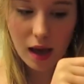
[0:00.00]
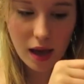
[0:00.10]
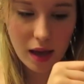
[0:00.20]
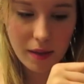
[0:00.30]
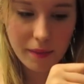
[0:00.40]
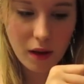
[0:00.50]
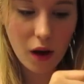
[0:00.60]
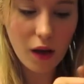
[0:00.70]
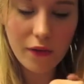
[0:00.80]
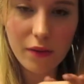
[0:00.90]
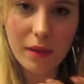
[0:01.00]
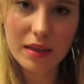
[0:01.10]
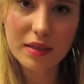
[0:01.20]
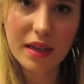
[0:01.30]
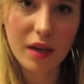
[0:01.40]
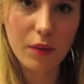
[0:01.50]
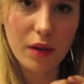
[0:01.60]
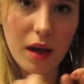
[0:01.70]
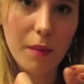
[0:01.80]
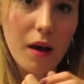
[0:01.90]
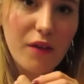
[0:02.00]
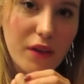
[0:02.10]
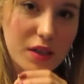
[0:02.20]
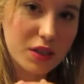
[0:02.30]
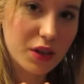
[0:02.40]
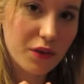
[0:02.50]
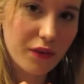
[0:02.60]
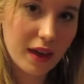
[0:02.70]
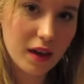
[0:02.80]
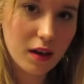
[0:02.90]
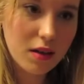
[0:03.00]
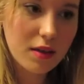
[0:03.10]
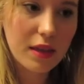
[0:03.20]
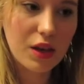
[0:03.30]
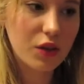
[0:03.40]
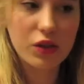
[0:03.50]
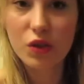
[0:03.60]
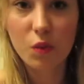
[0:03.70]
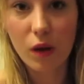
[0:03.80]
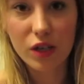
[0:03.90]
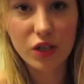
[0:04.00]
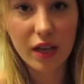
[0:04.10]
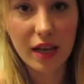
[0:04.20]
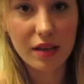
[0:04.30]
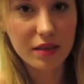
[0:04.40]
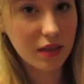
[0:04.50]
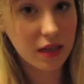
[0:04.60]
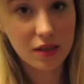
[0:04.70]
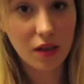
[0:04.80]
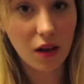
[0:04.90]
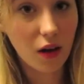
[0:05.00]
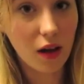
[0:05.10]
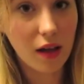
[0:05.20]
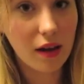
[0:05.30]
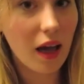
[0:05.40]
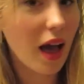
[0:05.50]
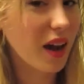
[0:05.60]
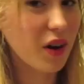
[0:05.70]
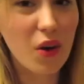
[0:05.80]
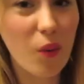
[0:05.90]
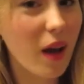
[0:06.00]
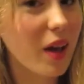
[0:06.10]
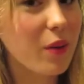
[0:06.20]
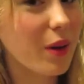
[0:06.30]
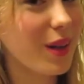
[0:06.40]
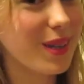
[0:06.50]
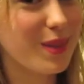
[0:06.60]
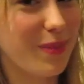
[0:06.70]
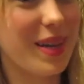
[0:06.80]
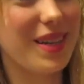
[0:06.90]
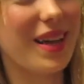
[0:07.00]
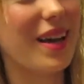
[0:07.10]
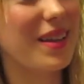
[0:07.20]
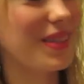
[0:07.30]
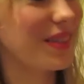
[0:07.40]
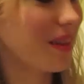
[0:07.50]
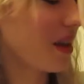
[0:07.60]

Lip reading: all of the mascara will come off onto your finger, and then you can just wash your hands and it's all gone. I don't know why it works, but it does.